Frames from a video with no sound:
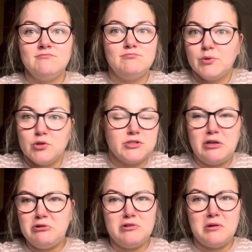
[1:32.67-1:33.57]
because I
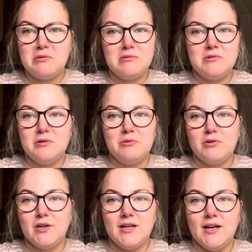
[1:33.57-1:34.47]
knew that they were
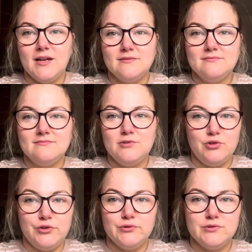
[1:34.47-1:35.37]
going to get
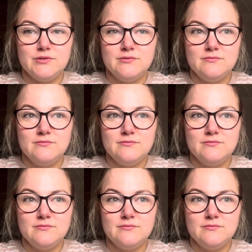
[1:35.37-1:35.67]
yo-yos.